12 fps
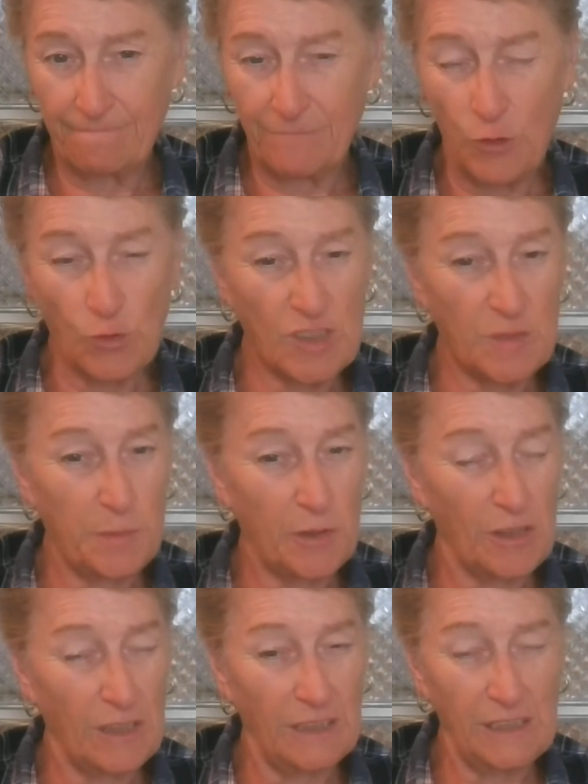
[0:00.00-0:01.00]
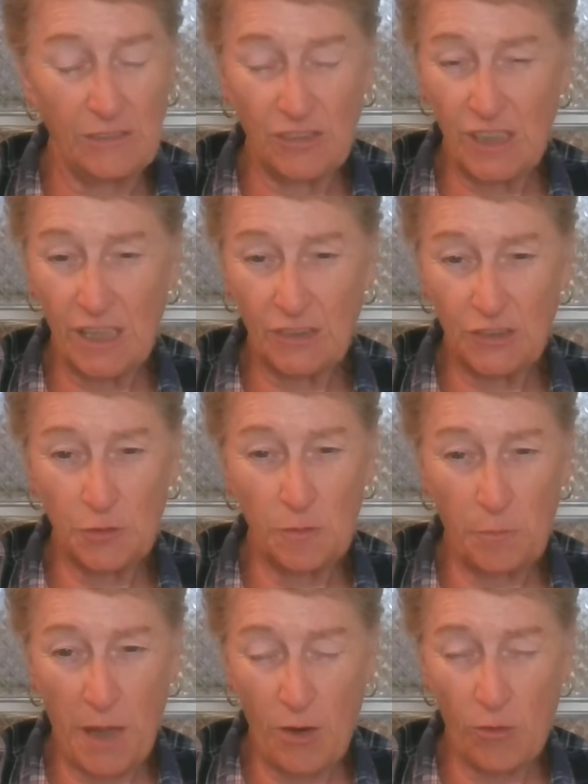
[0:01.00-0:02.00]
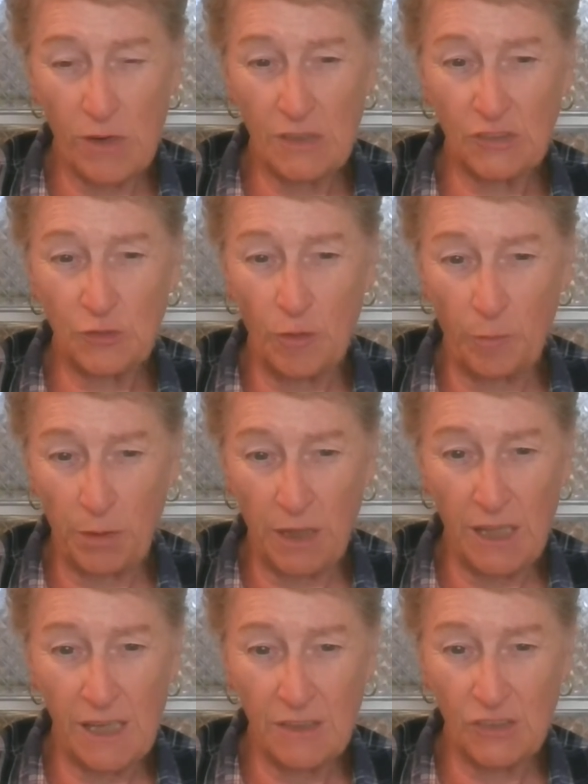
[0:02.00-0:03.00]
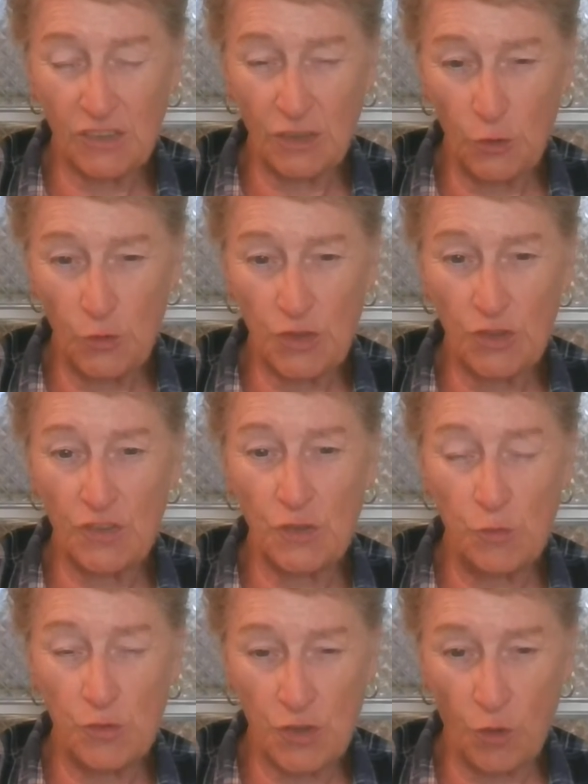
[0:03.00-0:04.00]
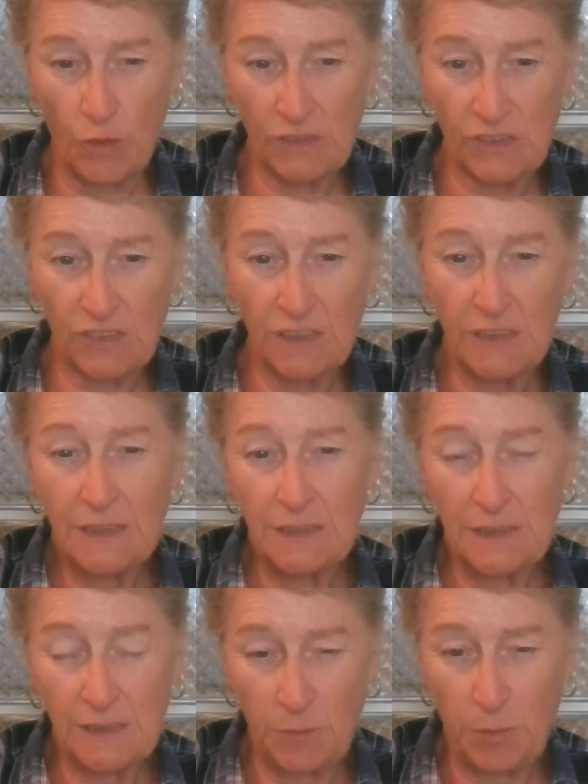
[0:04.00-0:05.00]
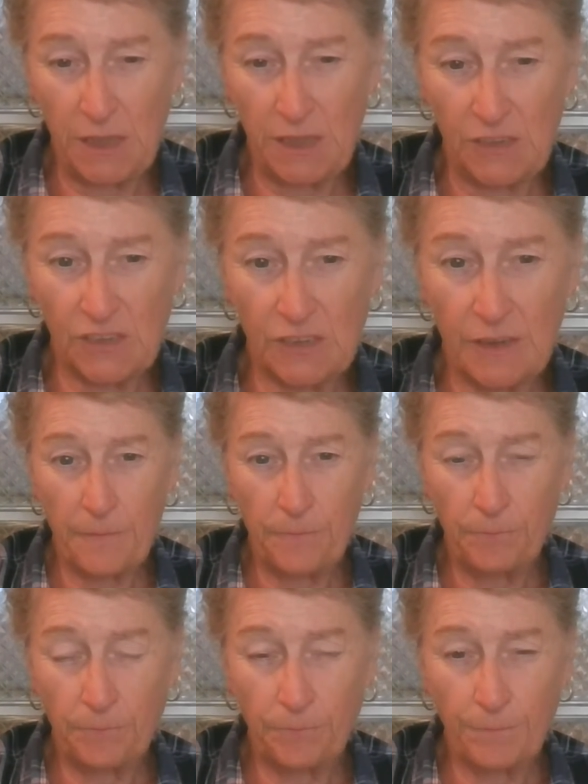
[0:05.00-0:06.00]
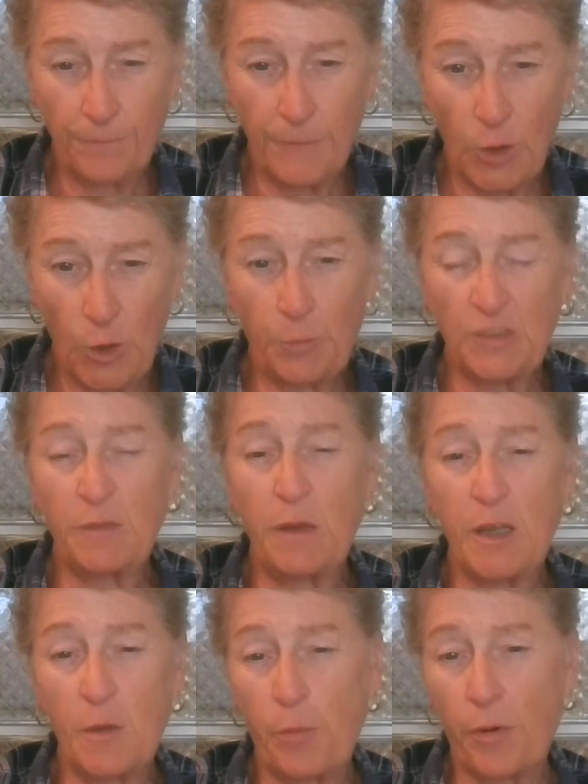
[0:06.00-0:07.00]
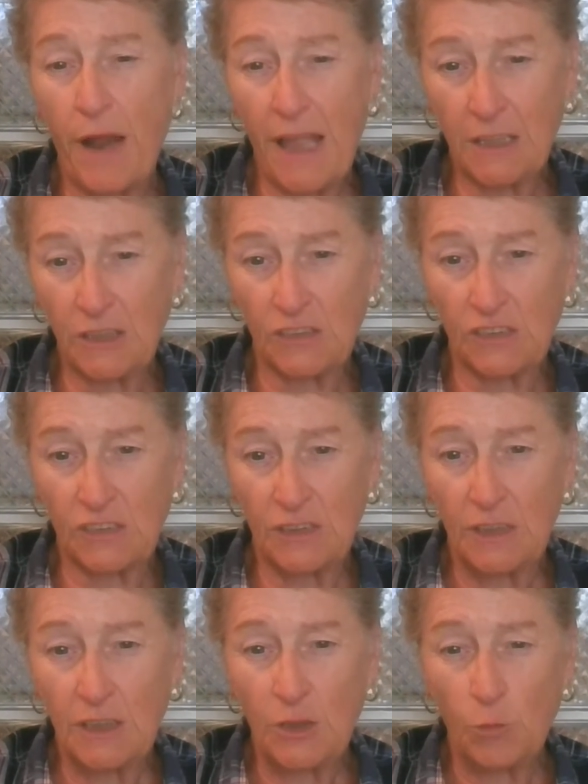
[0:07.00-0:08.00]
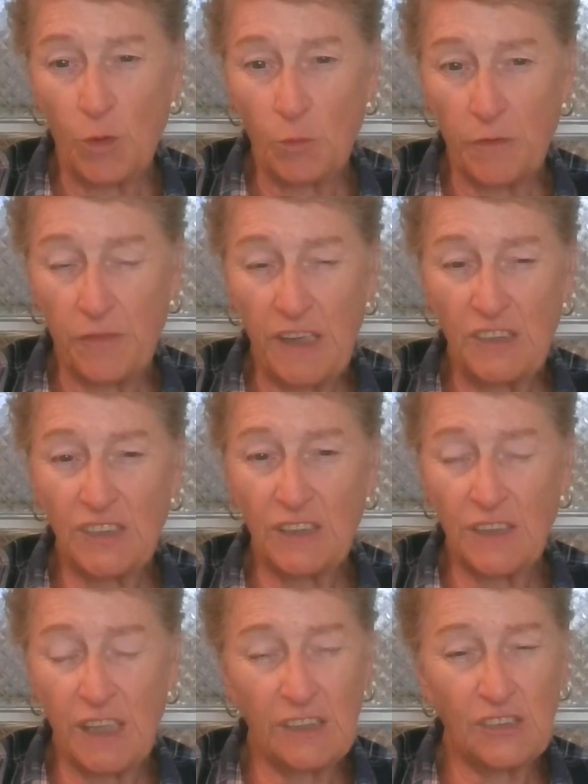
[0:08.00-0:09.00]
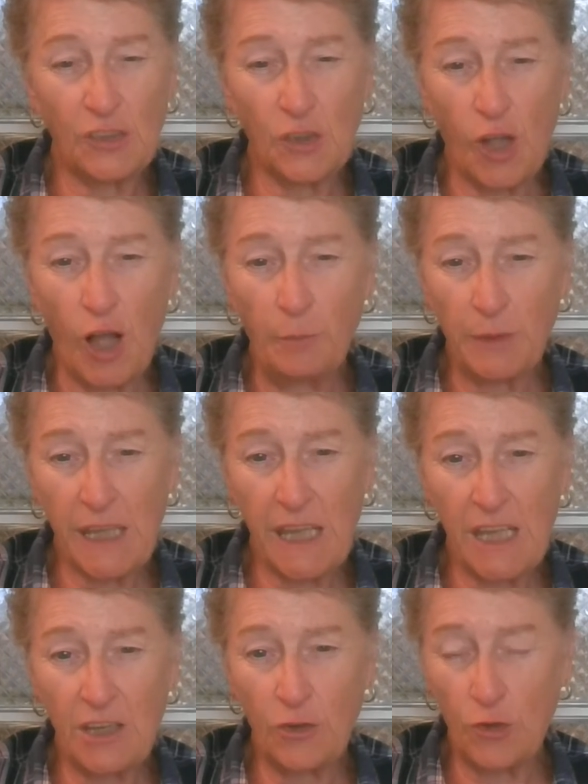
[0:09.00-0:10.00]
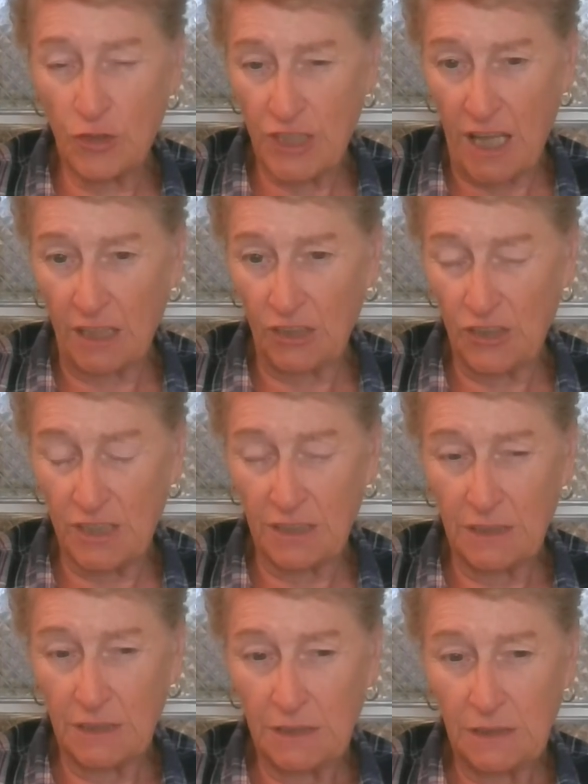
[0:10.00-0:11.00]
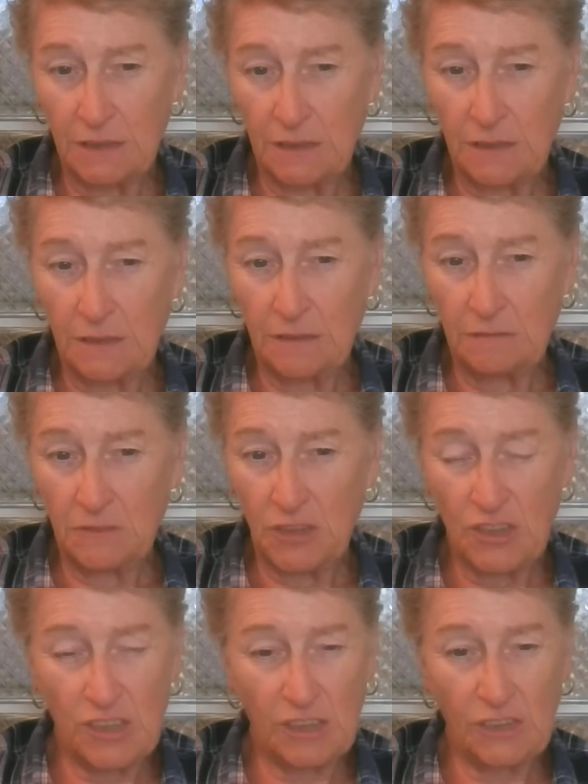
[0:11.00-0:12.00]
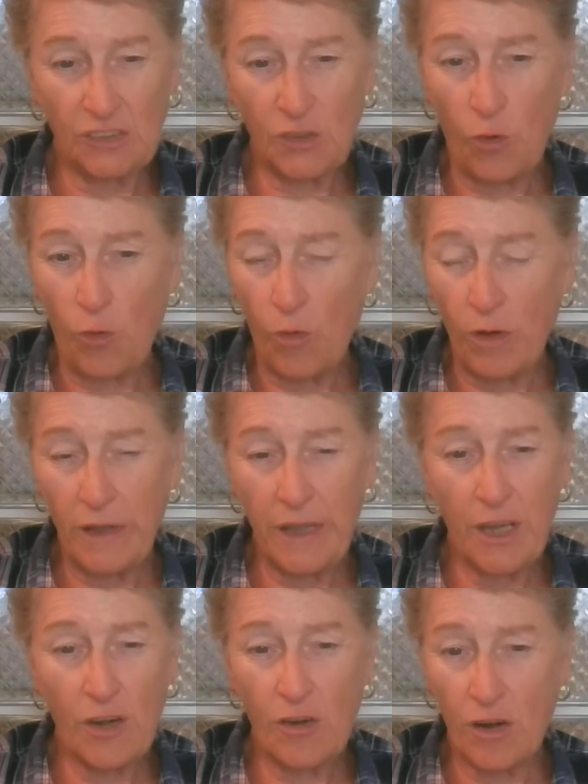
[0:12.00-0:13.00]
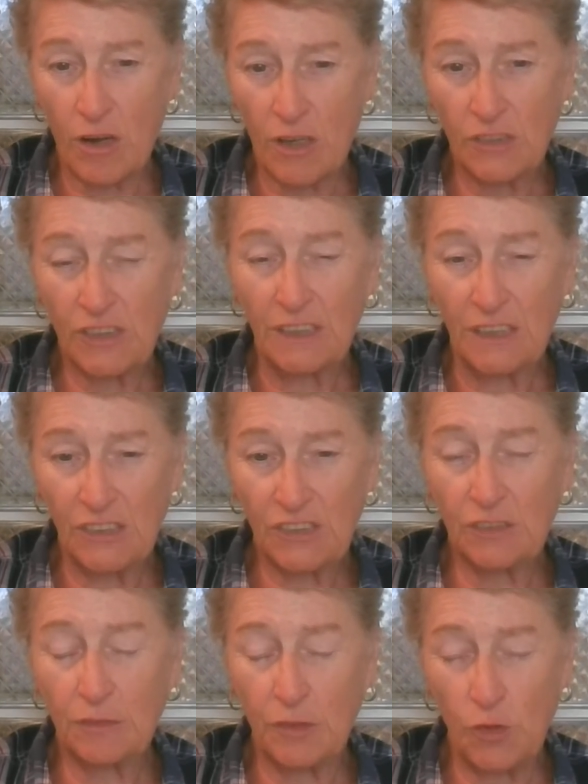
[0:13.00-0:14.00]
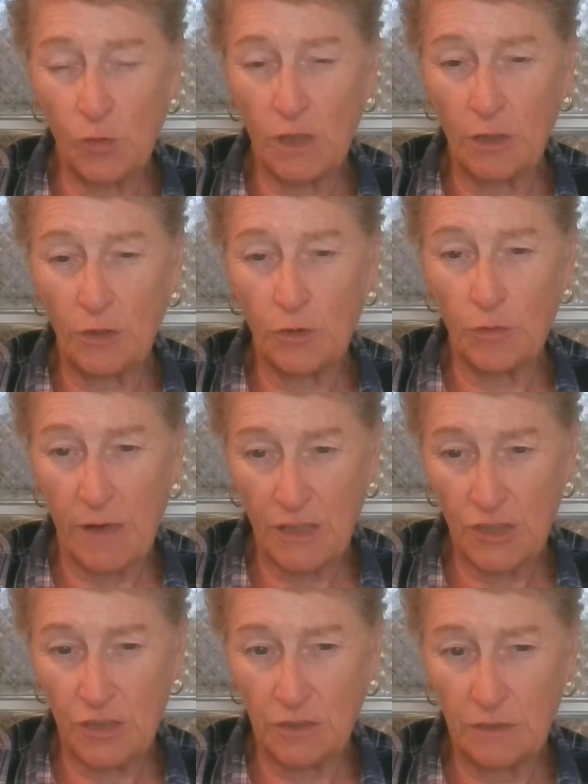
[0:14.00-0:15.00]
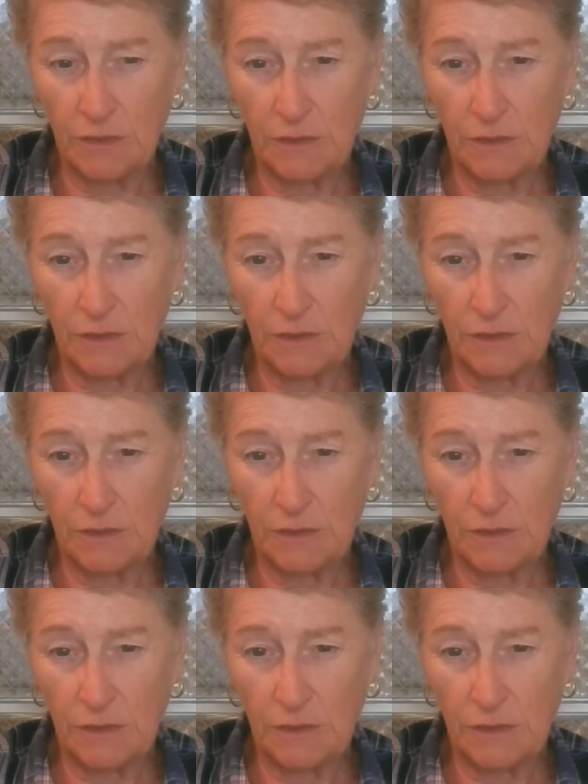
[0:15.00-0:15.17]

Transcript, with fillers: Your spirit lives in us to empower us to apply the solutions you show us in peace. Help us to make it a practice when we're facing things that are complicated or challenging to just quiet our hearts and listen for your clear direction.